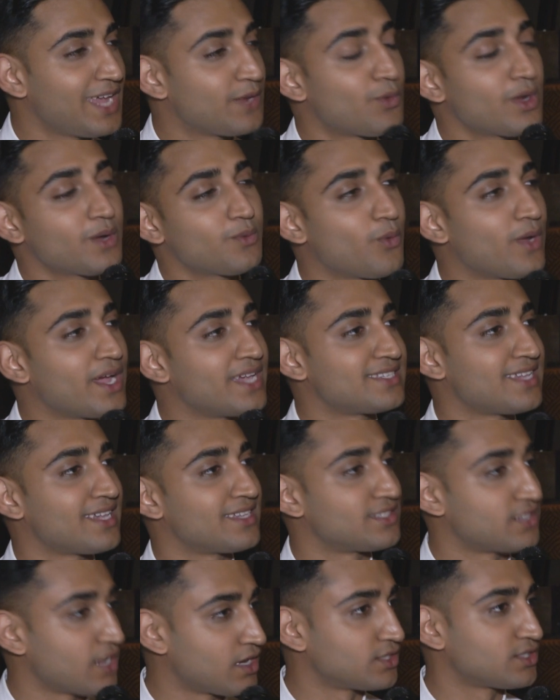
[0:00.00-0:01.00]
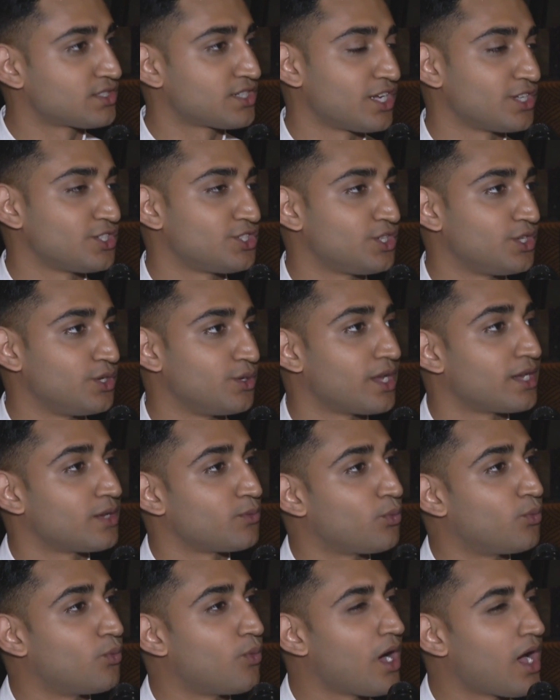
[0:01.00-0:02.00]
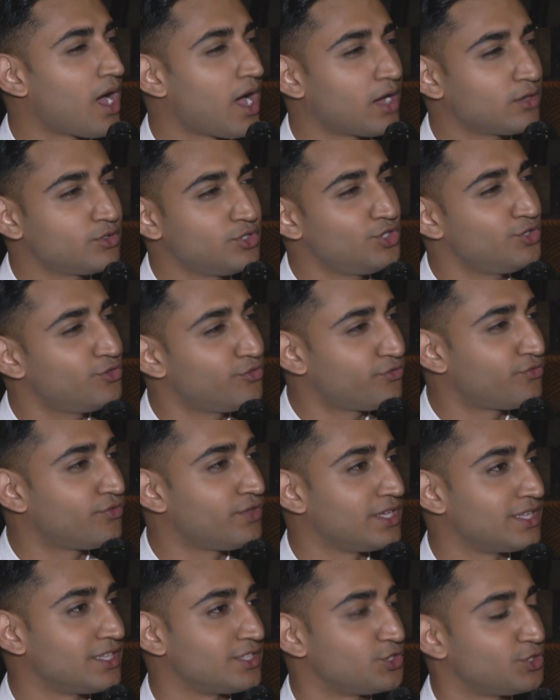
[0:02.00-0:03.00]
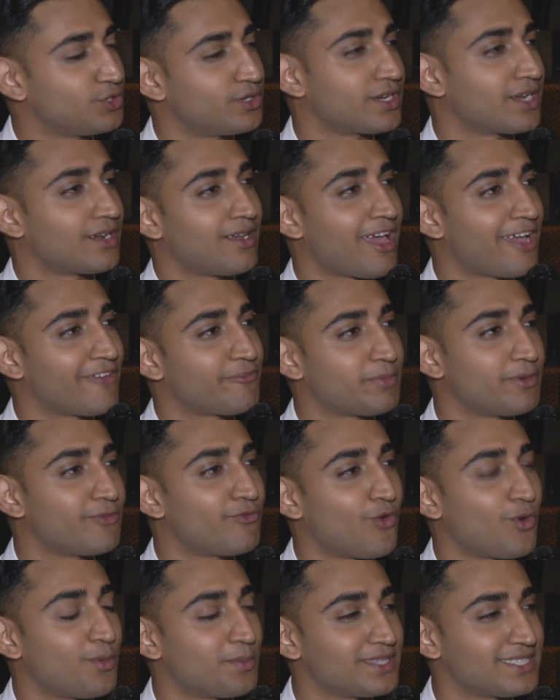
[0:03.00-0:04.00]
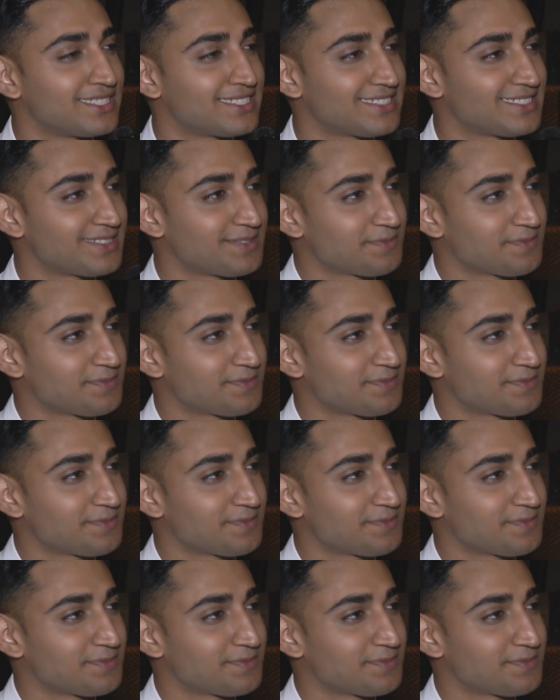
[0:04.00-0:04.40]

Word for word: In what ways has dance touched you, and how do you feel during a live performance?